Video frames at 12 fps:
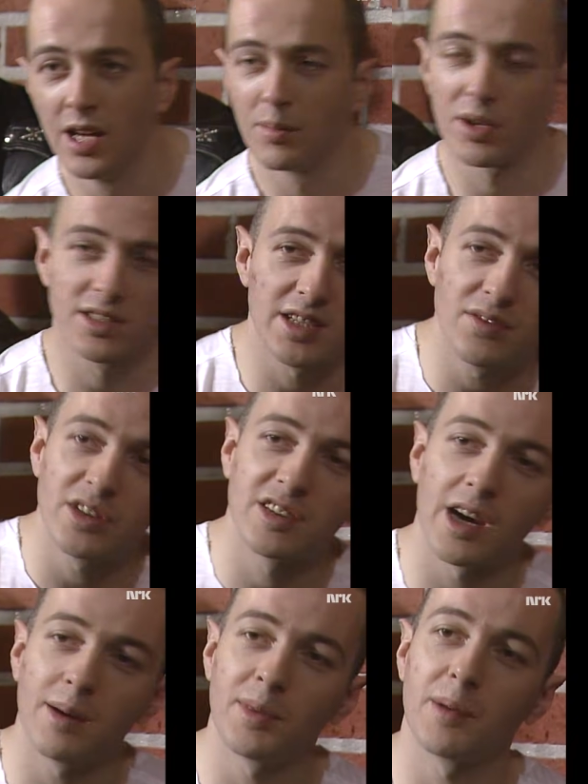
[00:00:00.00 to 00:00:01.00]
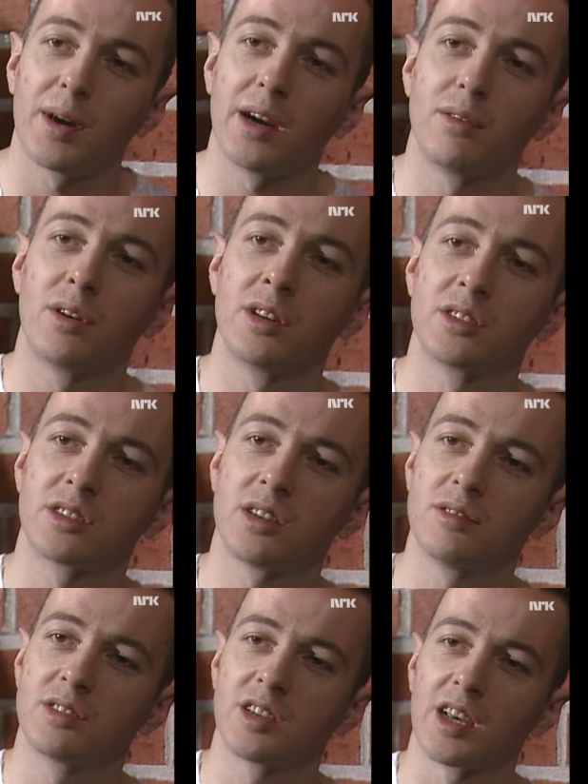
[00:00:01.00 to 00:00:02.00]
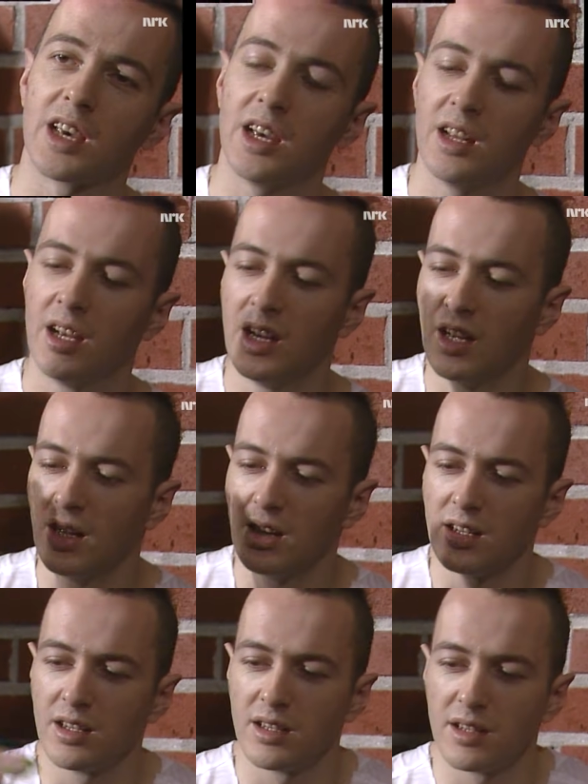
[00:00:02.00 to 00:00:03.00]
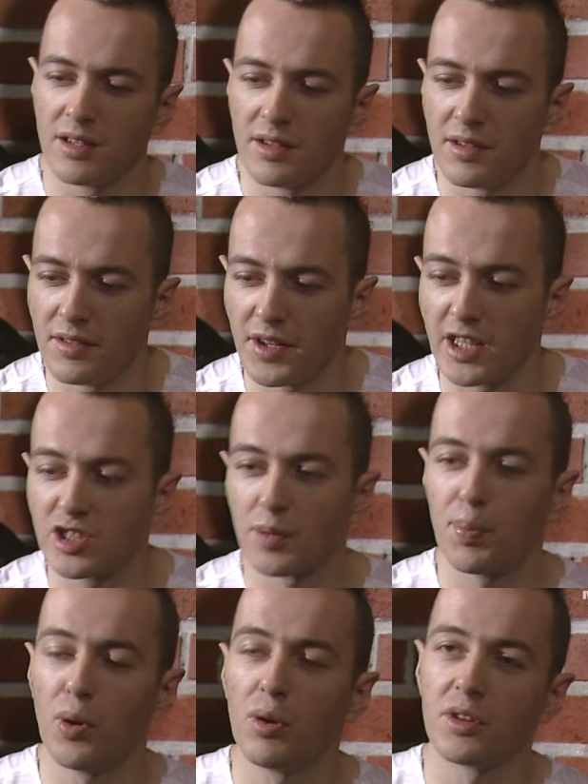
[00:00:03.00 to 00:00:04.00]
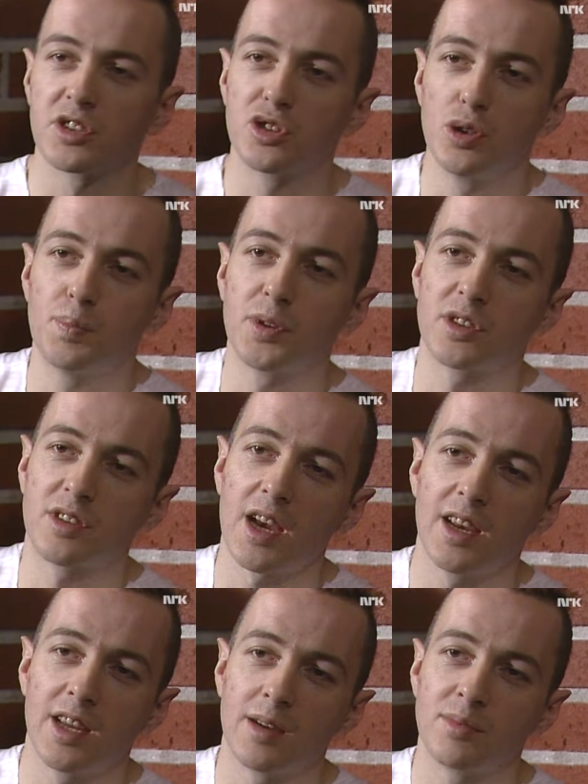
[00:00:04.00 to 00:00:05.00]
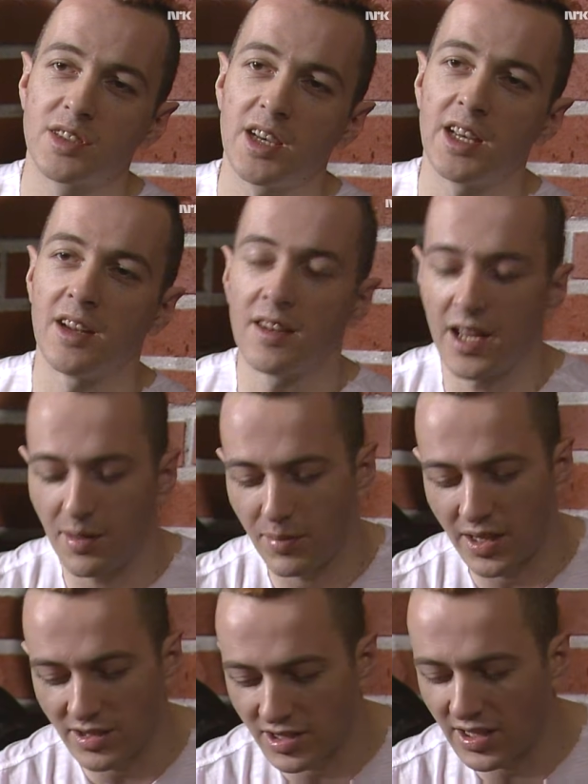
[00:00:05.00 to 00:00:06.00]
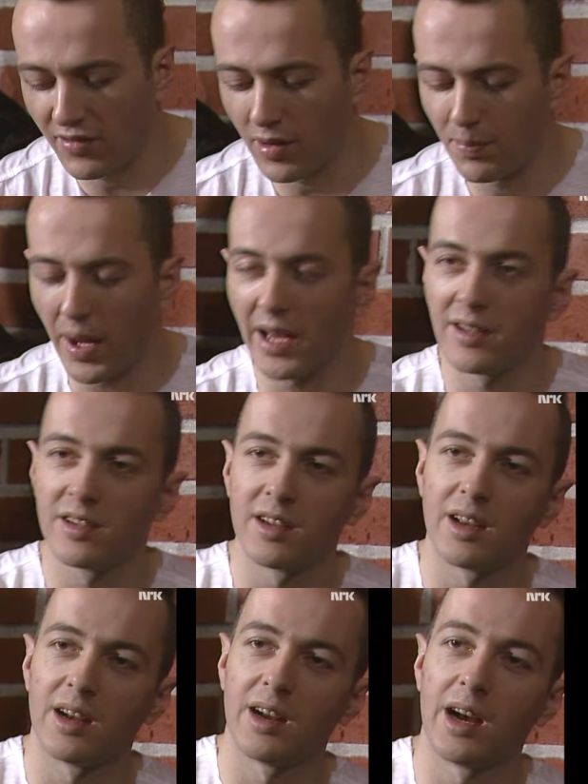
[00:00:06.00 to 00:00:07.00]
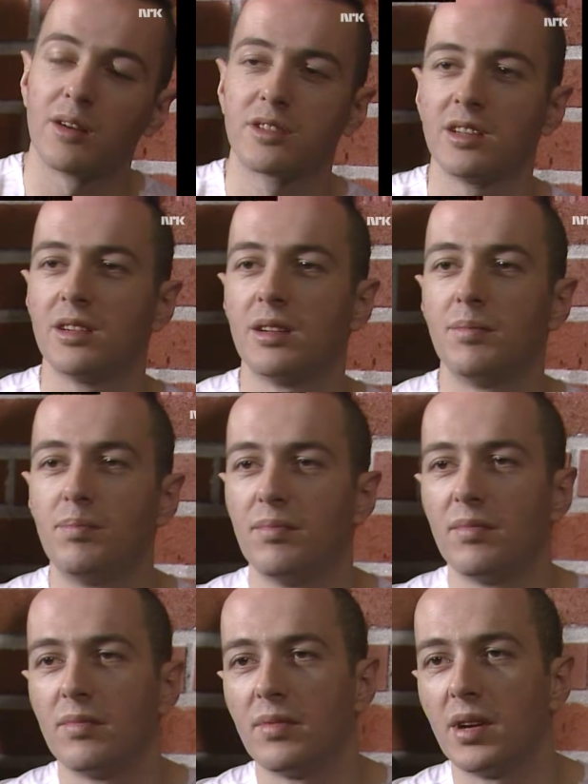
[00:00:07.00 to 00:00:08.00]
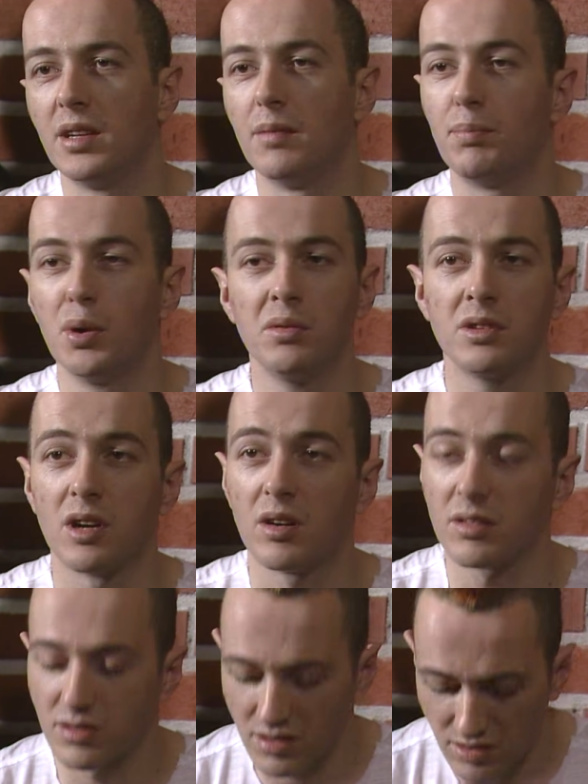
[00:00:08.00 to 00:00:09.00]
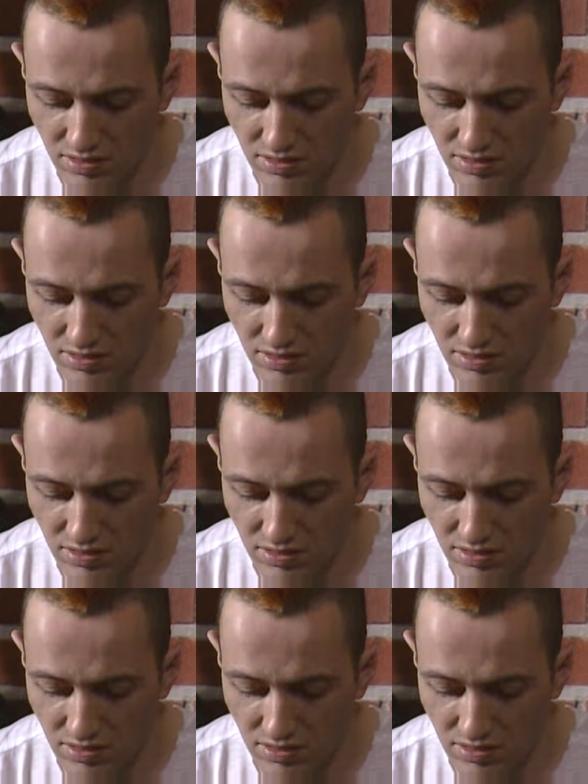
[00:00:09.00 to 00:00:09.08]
because every time they buy a Rolling Stones ticket, they support the super stadium scene, and that means another band out in the boondocks.